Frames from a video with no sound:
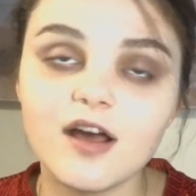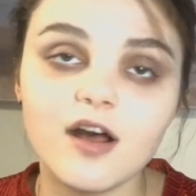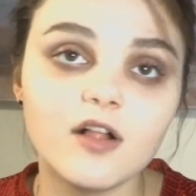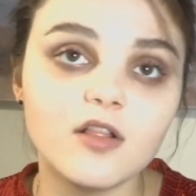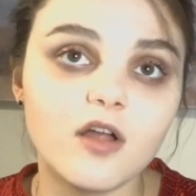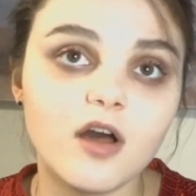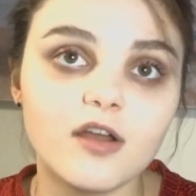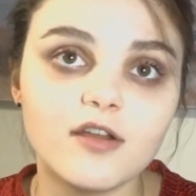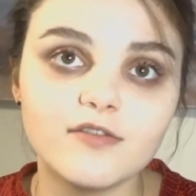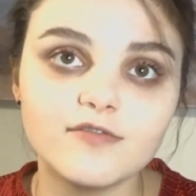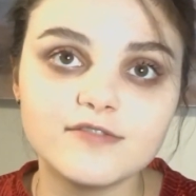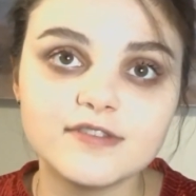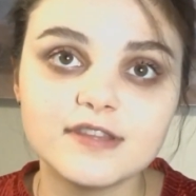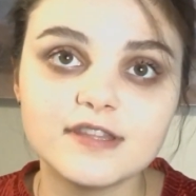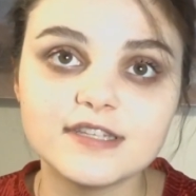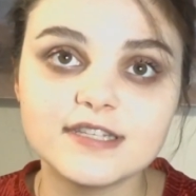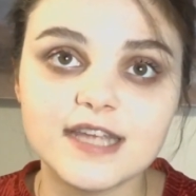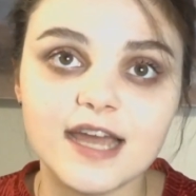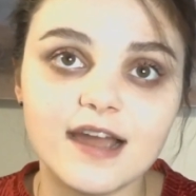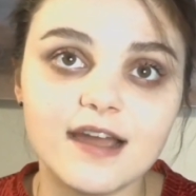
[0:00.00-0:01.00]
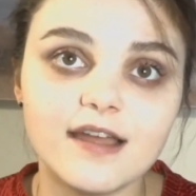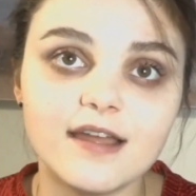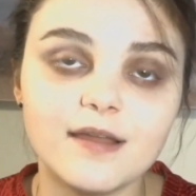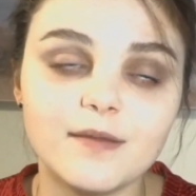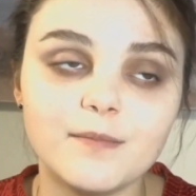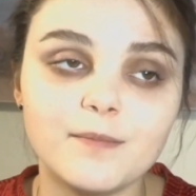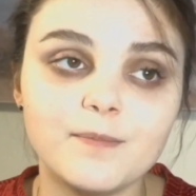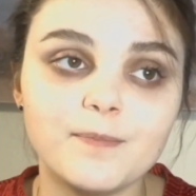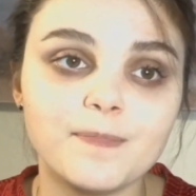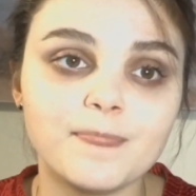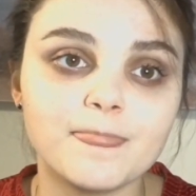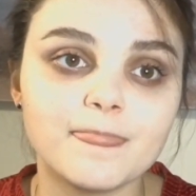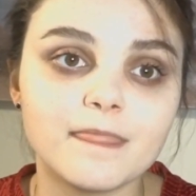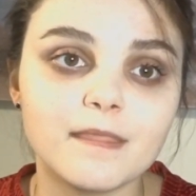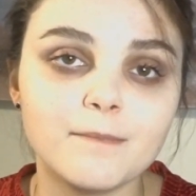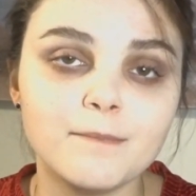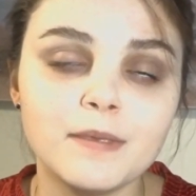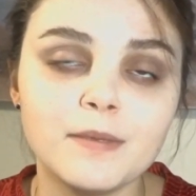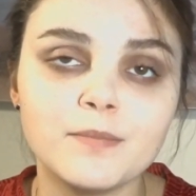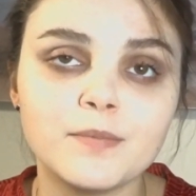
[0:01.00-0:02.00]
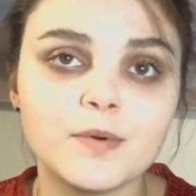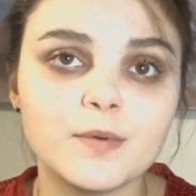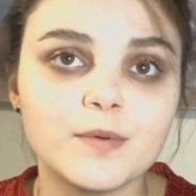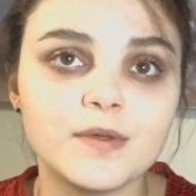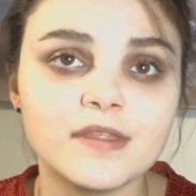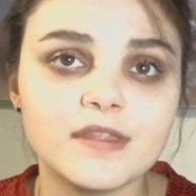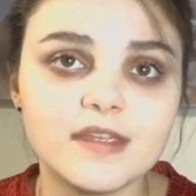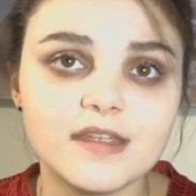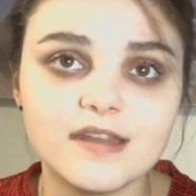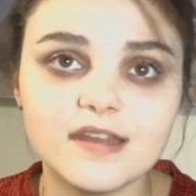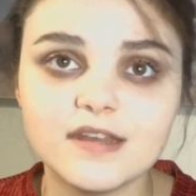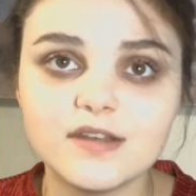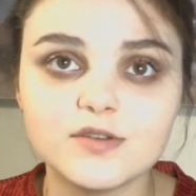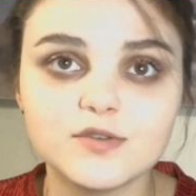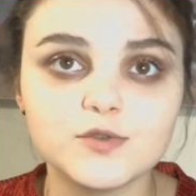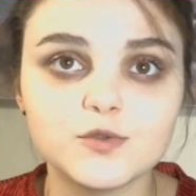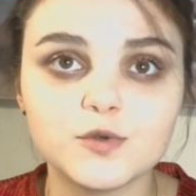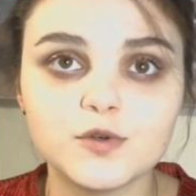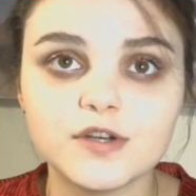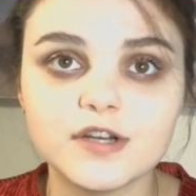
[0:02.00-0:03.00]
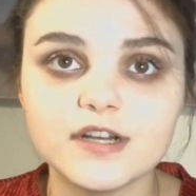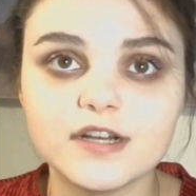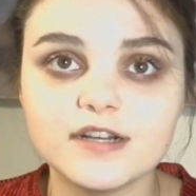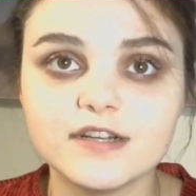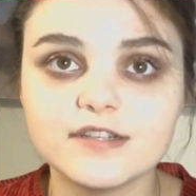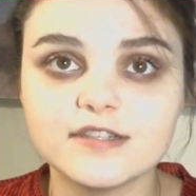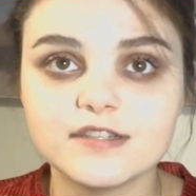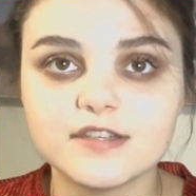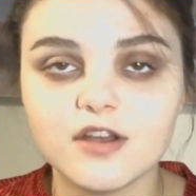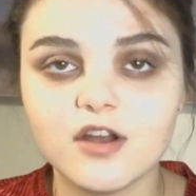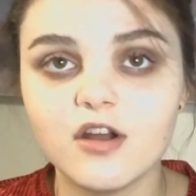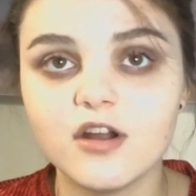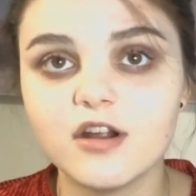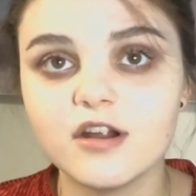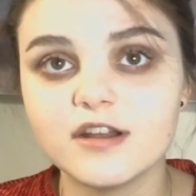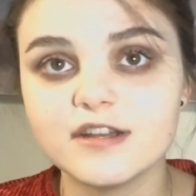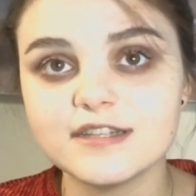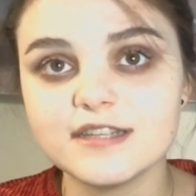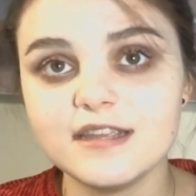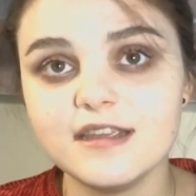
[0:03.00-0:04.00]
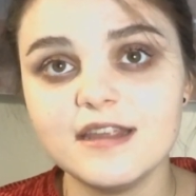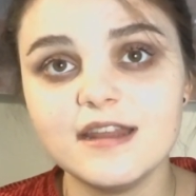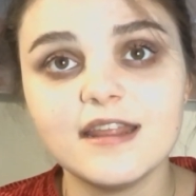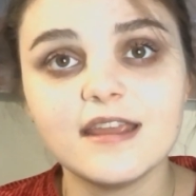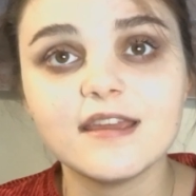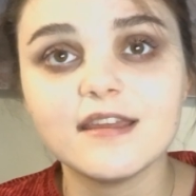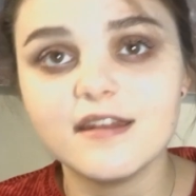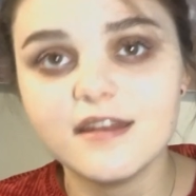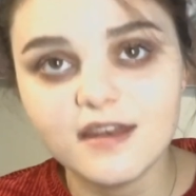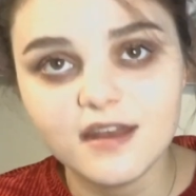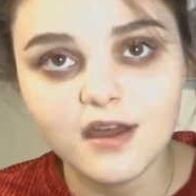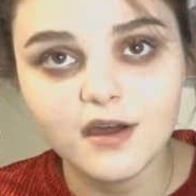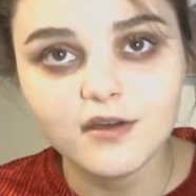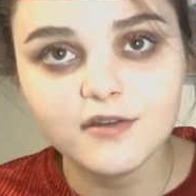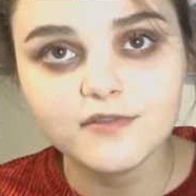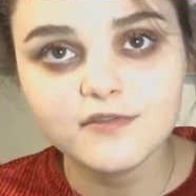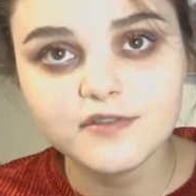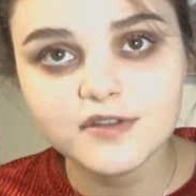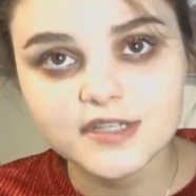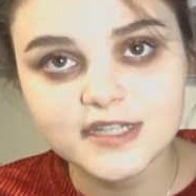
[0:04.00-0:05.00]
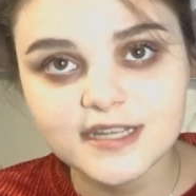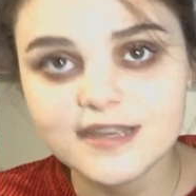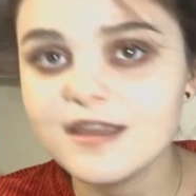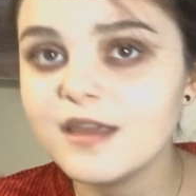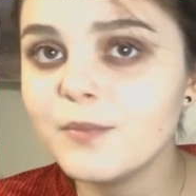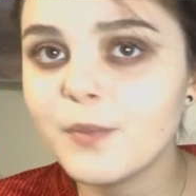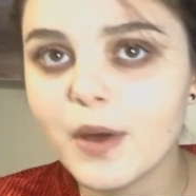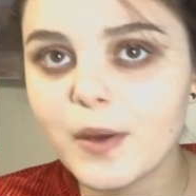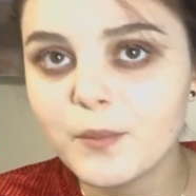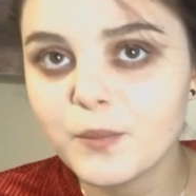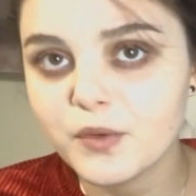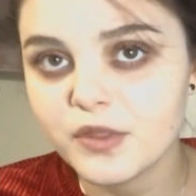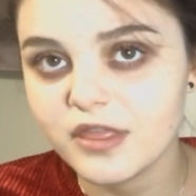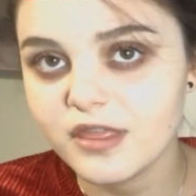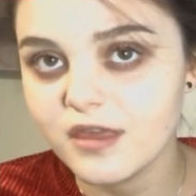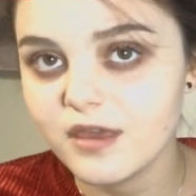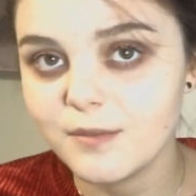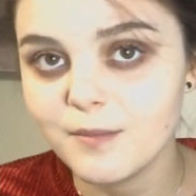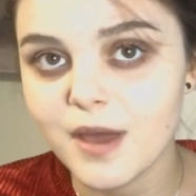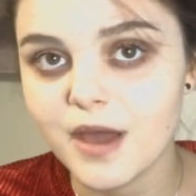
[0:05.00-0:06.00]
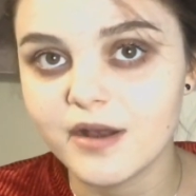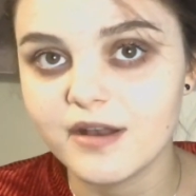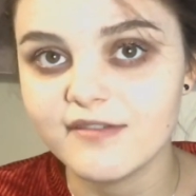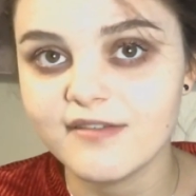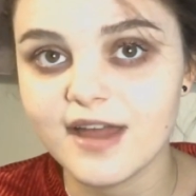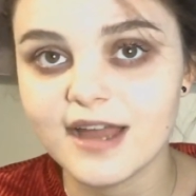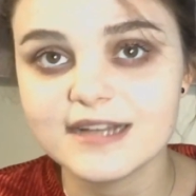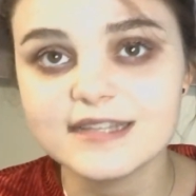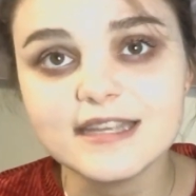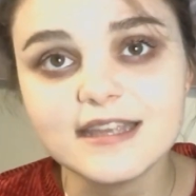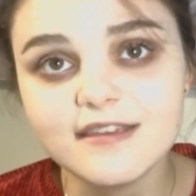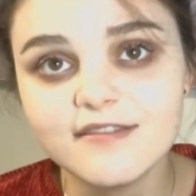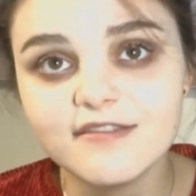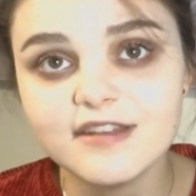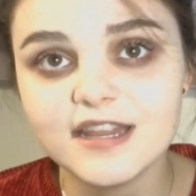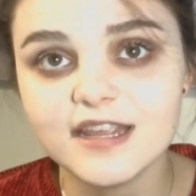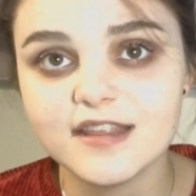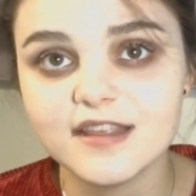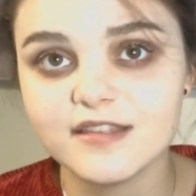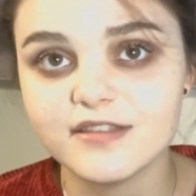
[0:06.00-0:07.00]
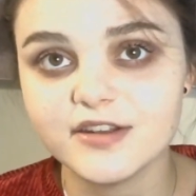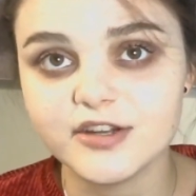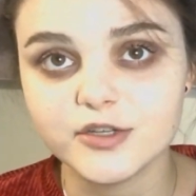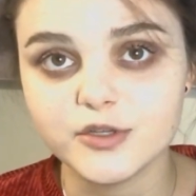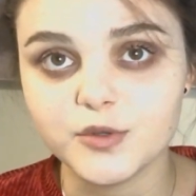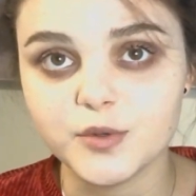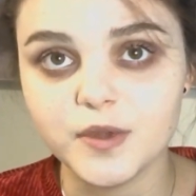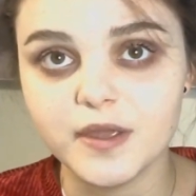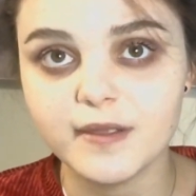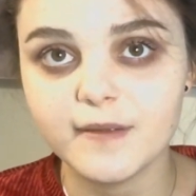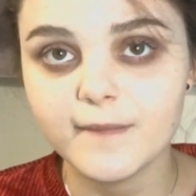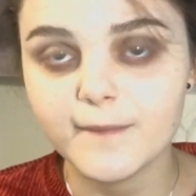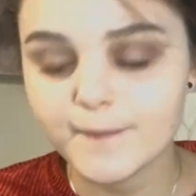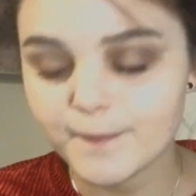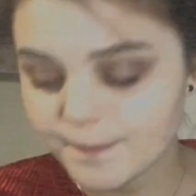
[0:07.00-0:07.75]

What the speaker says: A lot of the time, people with eating disorders aren't eating enough to keep up with the amount of activity that they're doing.